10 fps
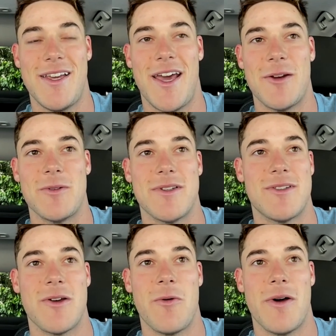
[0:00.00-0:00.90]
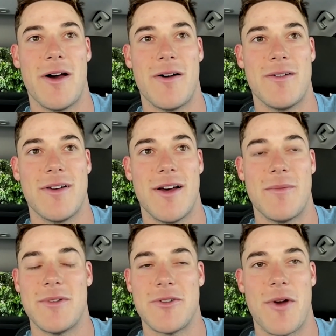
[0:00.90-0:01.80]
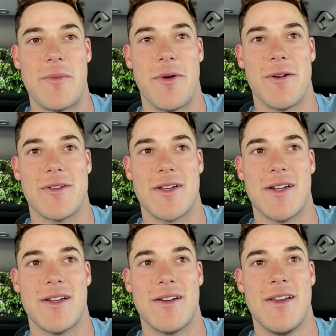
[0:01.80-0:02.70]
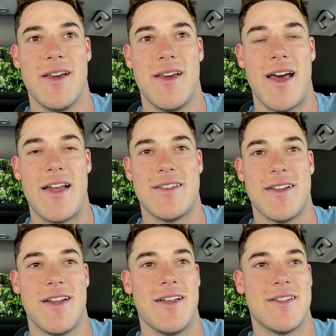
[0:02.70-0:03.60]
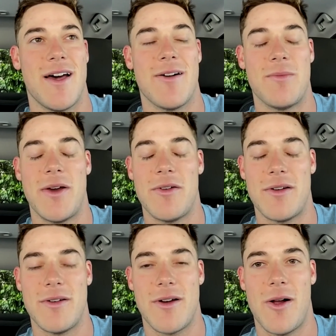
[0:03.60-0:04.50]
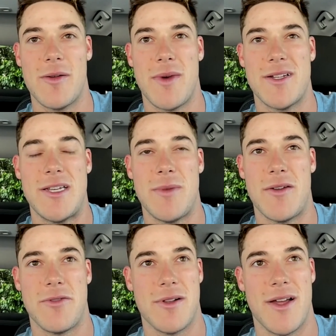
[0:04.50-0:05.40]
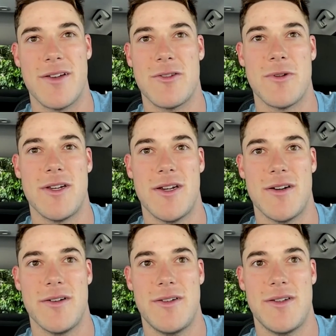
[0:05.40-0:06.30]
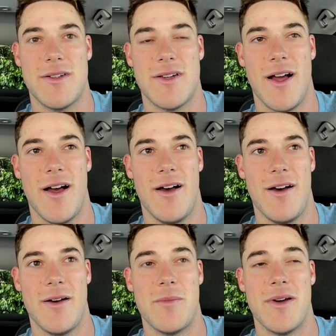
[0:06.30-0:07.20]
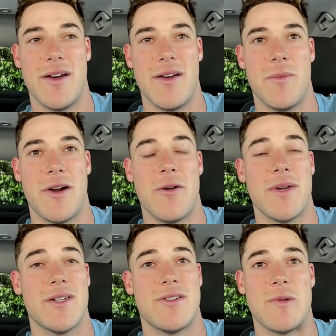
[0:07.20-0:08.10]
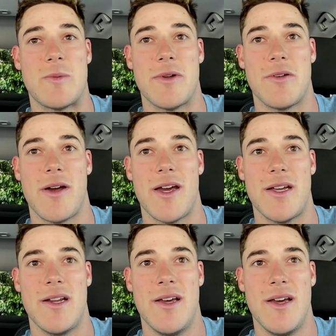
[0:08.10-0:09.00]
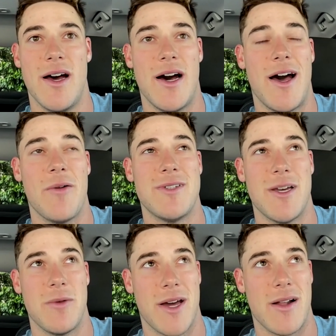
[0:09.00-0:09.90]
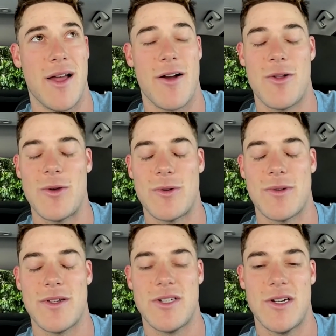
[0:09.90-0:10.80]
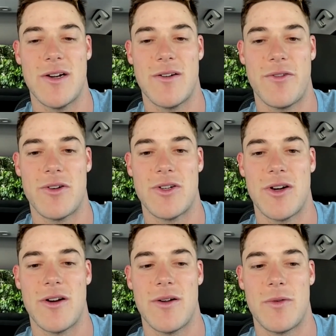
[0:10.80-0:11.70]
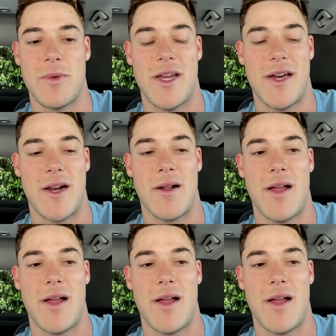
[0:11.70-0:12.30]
he handles it so well. He's a great person, and it's an honor to be able to call him my teammate for the last 3 years. But our relationship's been great. I would say we got a lot closer this year for sure. We've been hanging out a